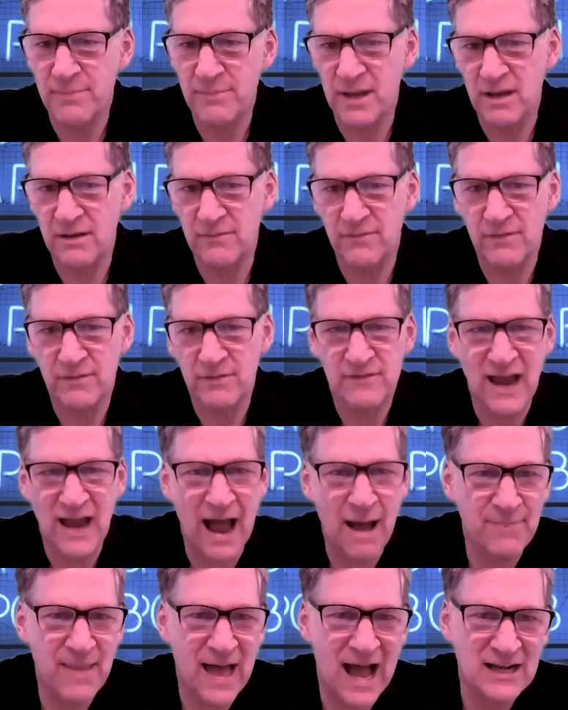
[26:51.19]
I mean,
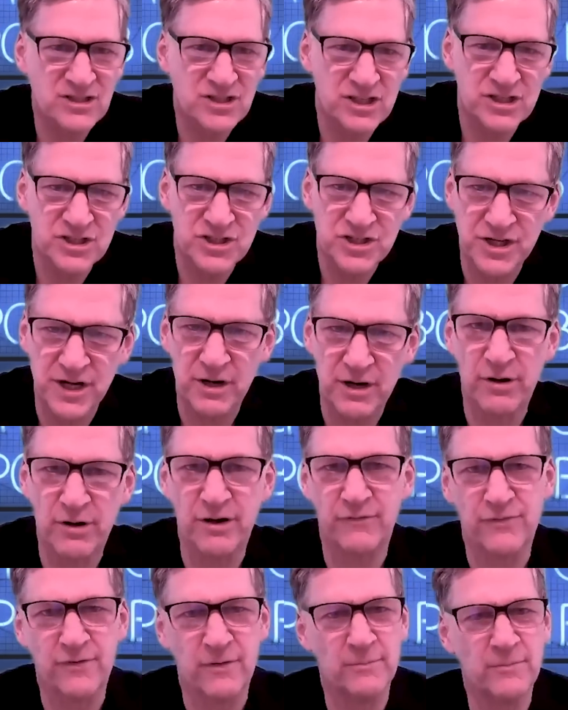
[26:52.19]
top-notch
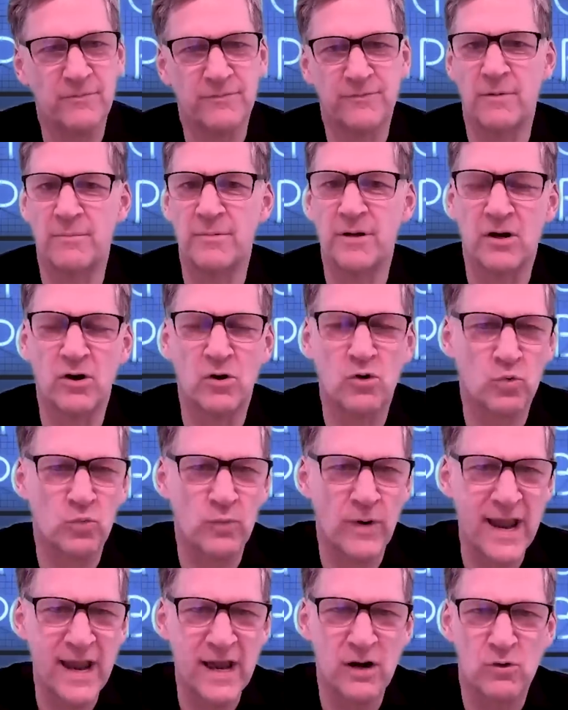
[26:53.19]
engineering from a
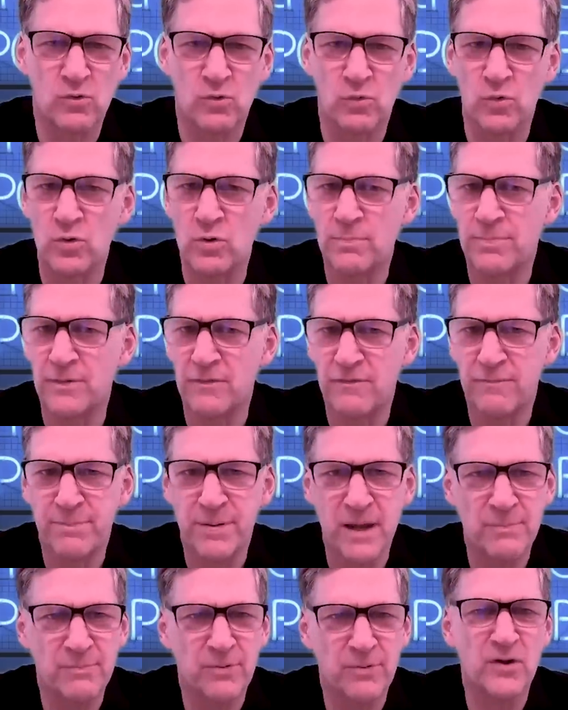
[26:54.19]
great group of
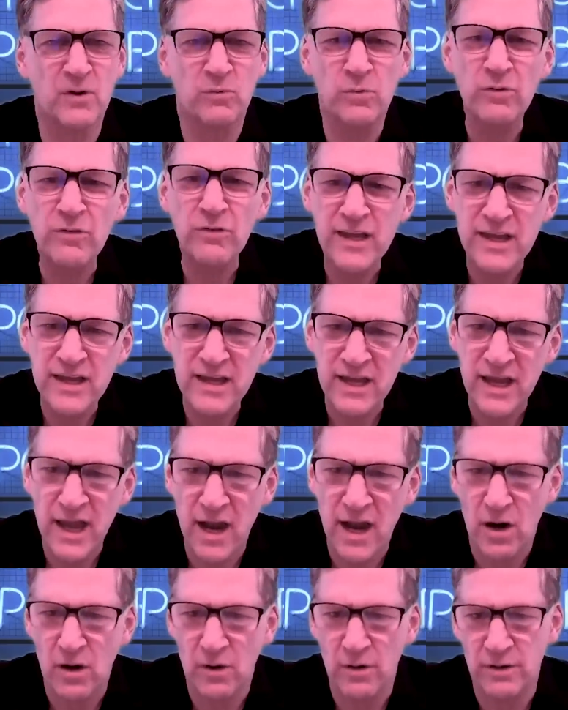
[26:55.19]
people that really
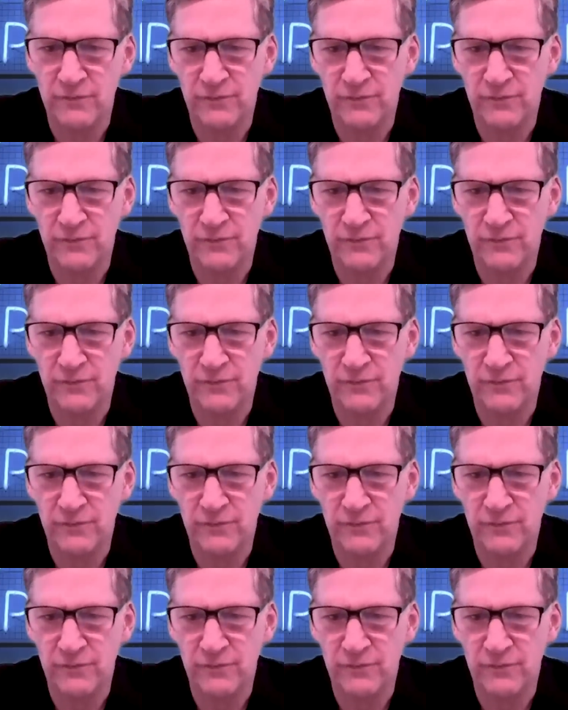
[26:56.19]
care.